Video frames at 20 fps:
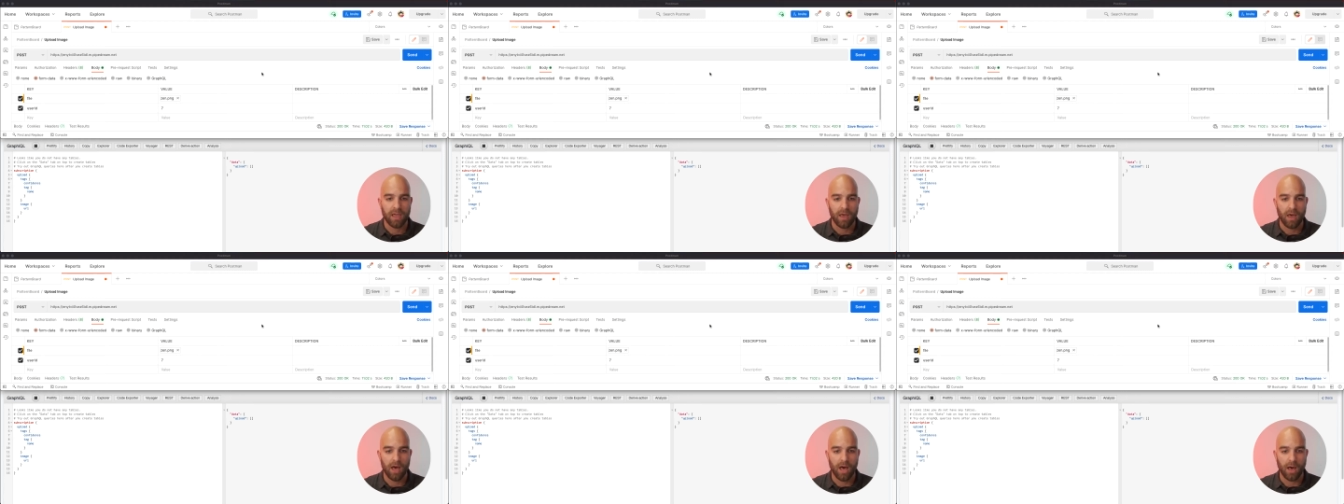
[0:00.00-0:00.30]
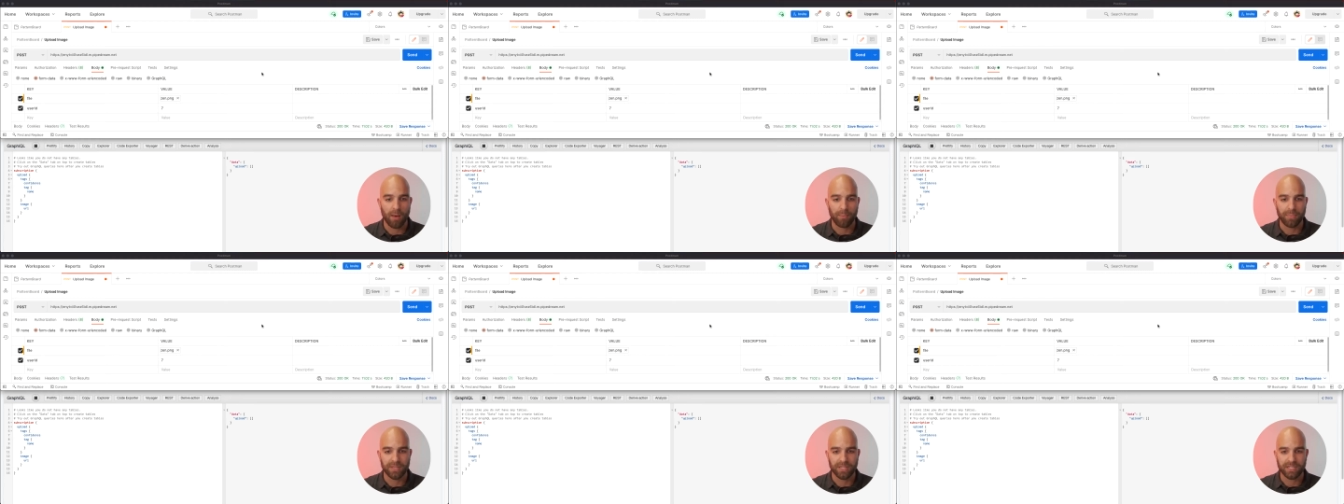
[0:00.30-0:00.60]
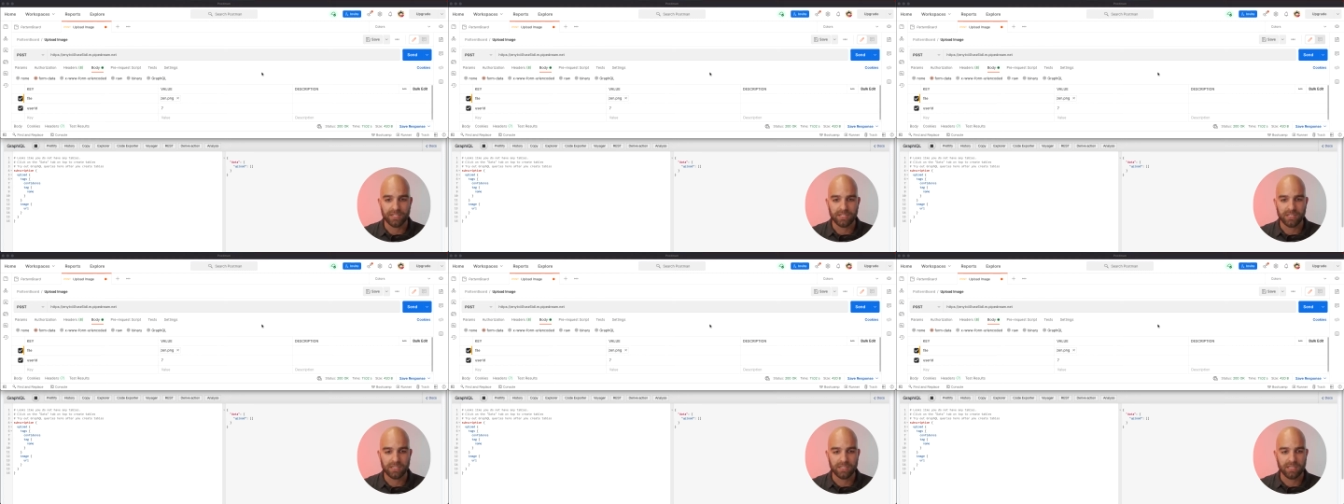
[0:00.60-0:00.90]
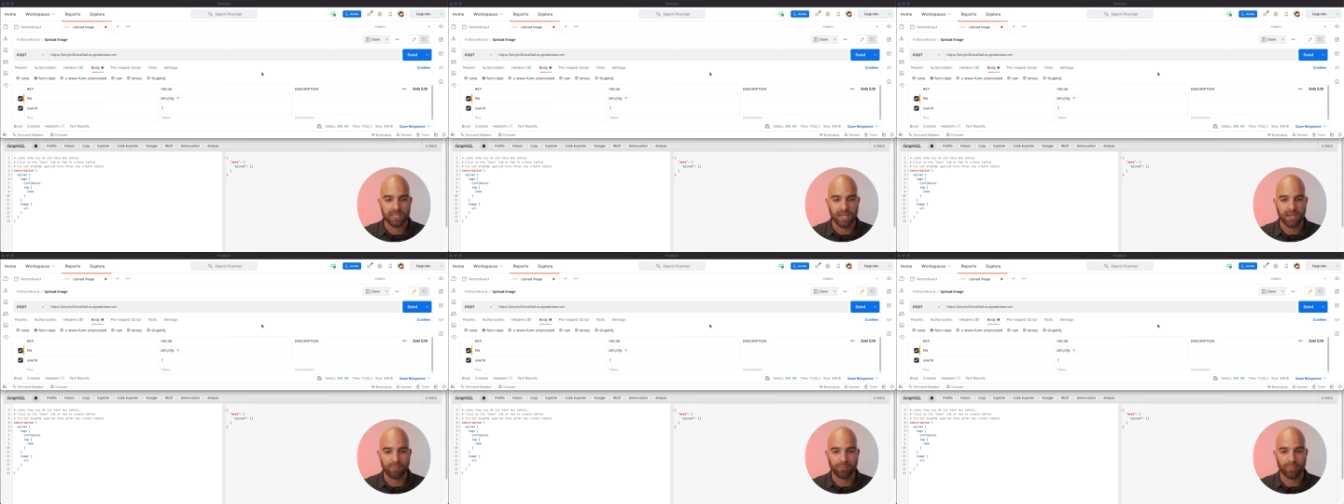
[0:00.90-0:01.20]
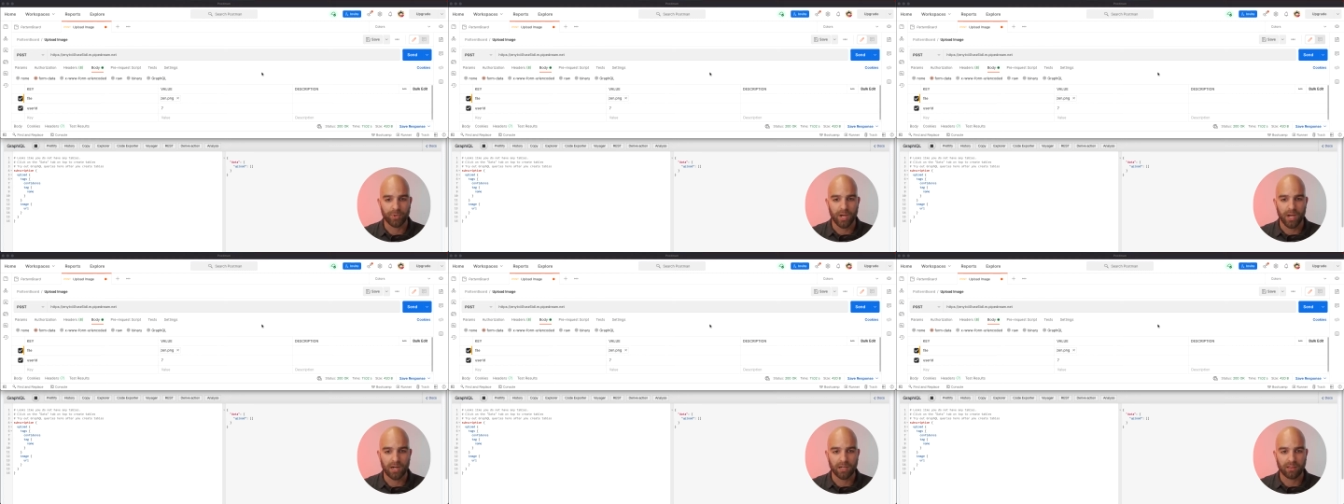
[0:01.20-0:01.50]
Uh, but this is the end
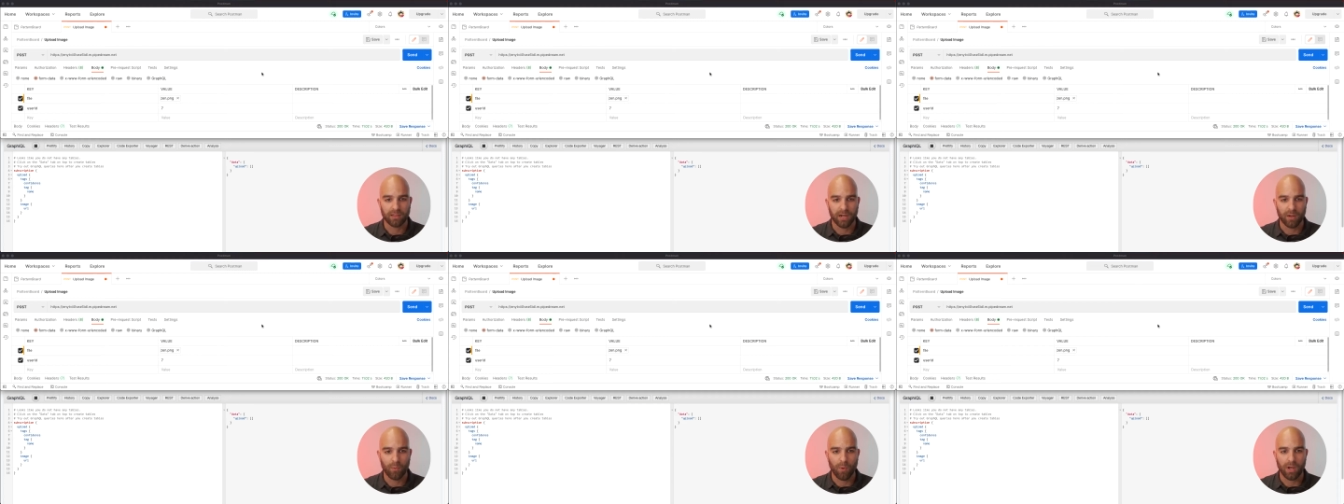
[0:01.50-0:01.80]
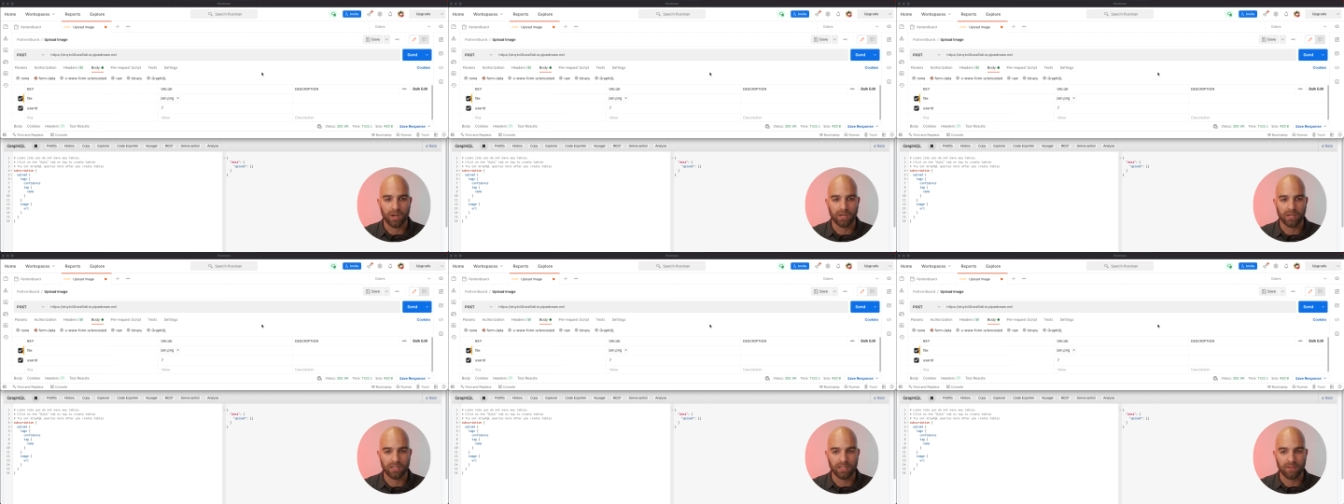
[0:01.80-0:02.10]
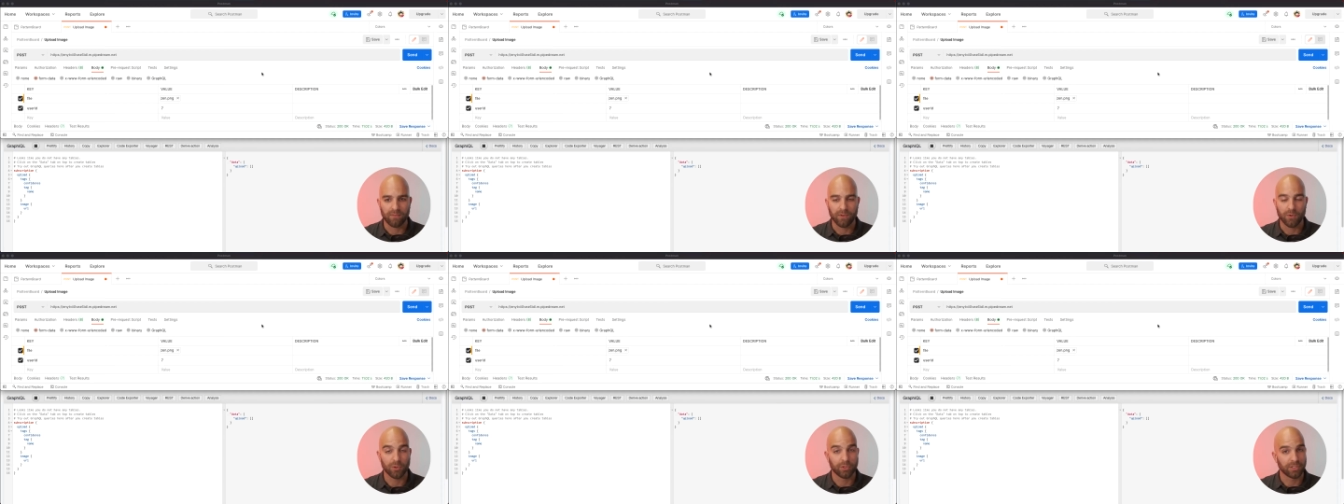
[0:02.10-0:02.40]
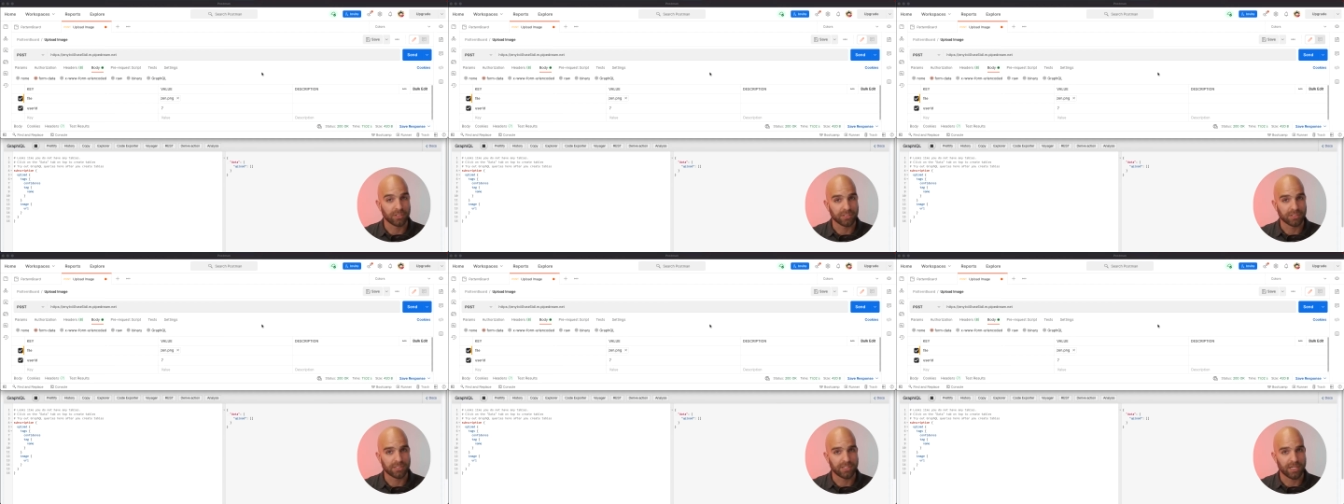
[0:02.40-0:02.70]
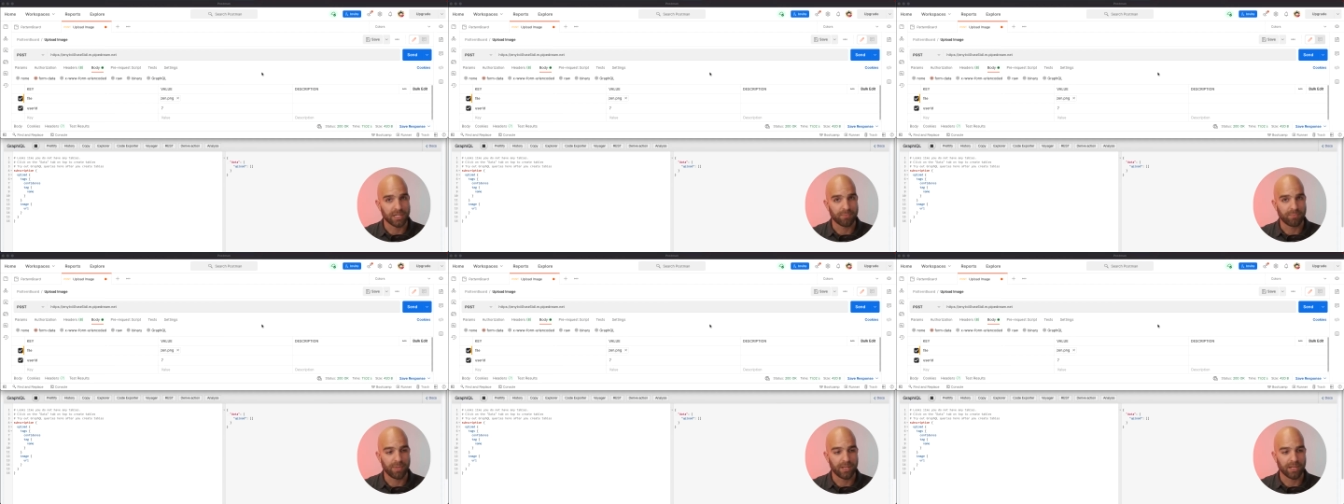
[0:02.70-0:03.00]
product that I wanted to give you a little
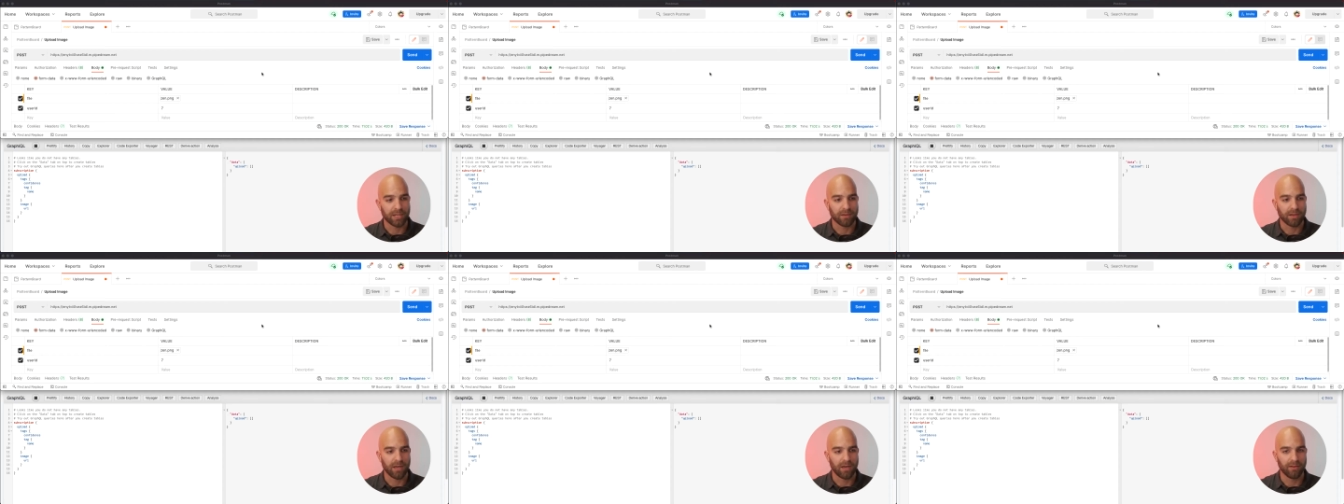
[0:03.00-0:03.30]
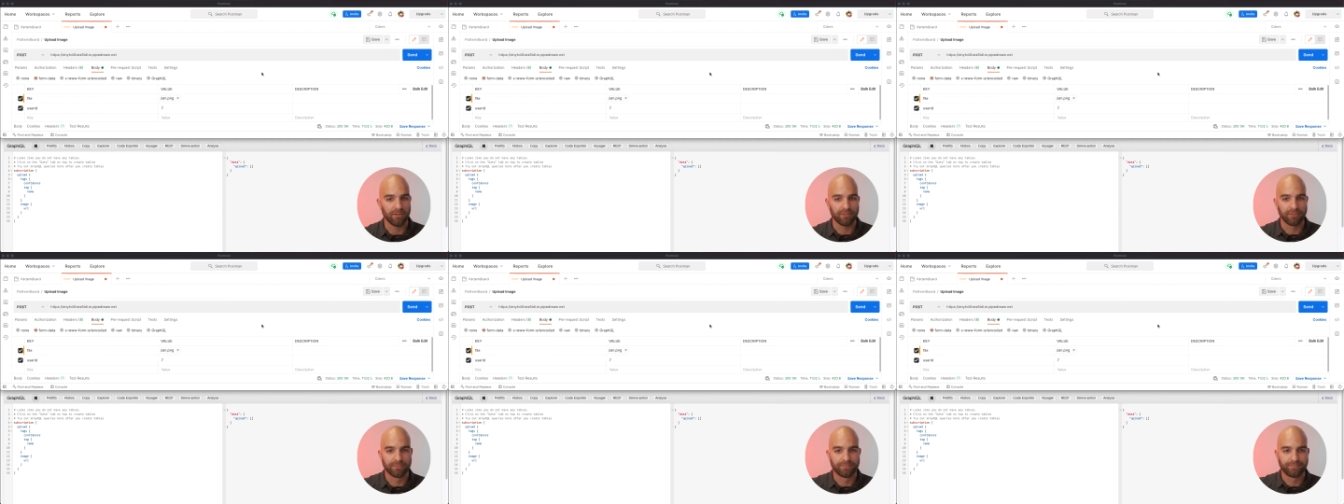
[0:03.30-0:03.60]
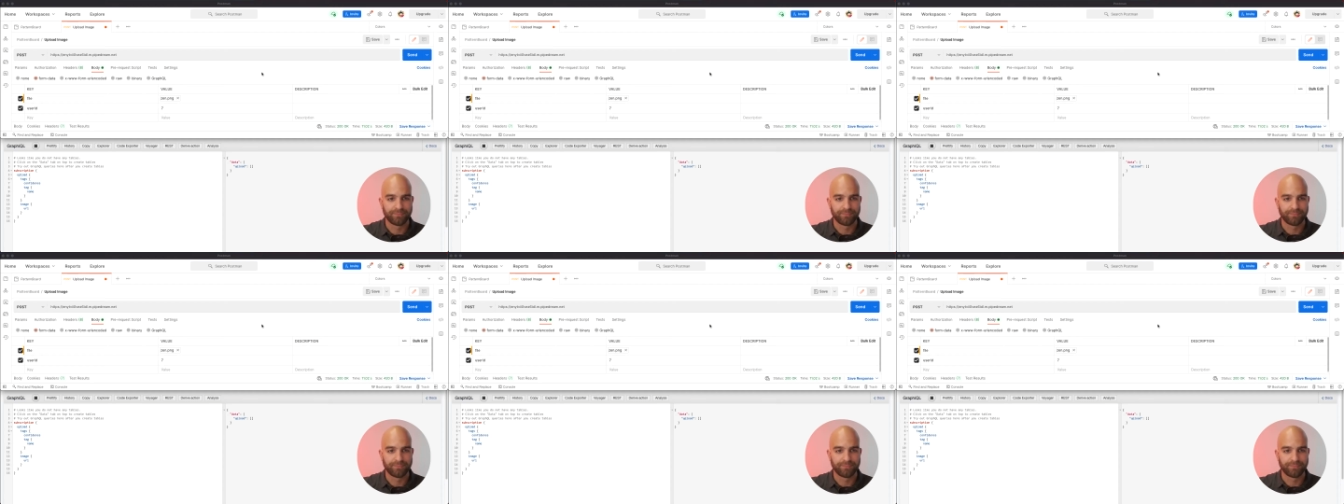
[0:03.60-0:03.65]
sneak peek of